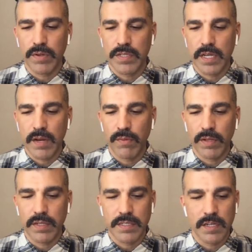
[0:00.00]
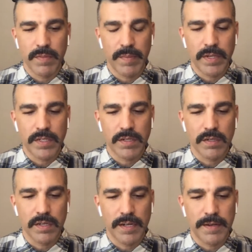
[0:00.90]
person I really consider my
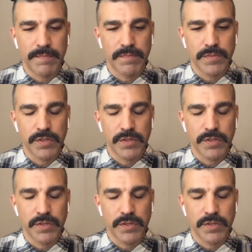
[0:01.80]
mentor,